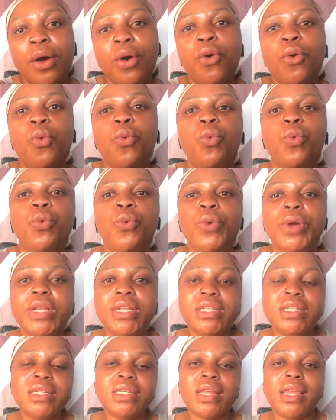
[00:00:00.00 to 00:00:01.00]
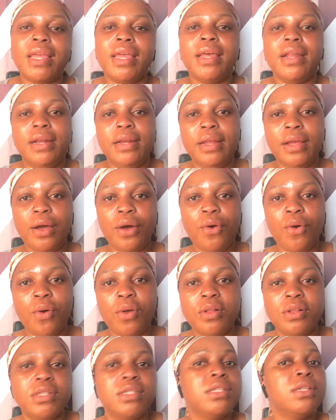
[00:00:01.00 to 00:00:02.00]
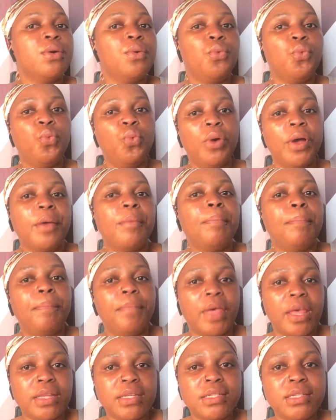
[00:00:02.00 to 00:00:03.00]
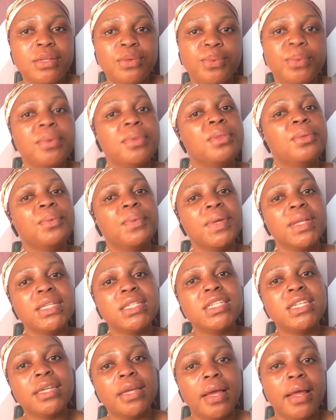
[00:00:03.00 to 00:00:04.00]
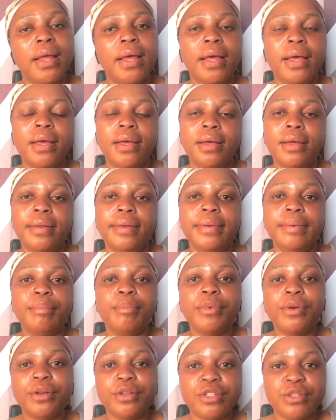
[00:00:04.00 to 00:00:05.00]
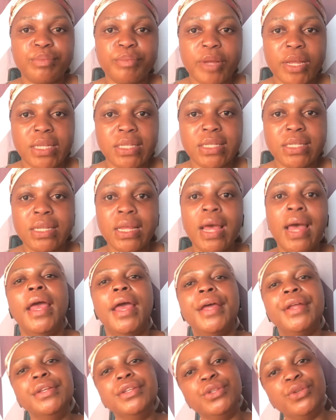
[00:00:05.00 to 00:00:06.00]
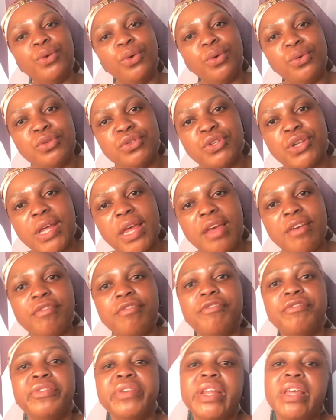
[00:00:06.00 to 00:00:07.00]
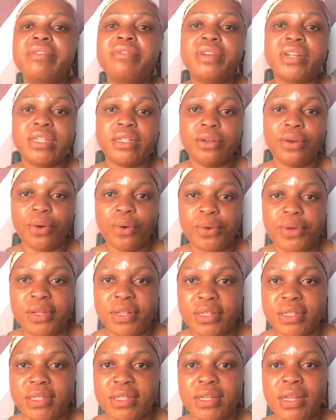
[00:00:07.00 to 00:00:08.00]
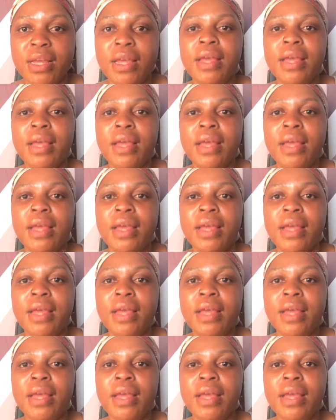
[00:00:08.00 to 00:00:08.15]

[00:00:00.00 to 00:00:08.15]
which carrier oils work best with which lip gloss base. And you also have flavoring oils.